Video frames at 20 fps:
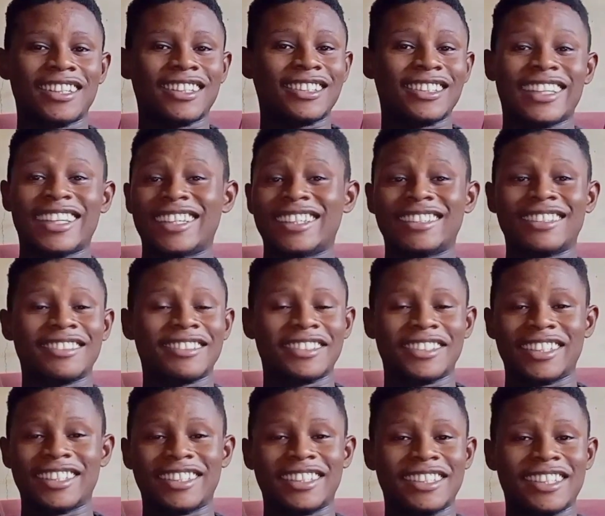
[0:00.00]
They
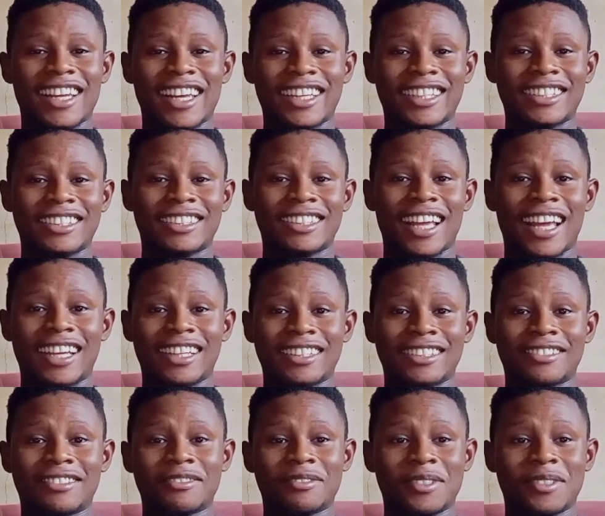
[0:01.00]
didn't like it, and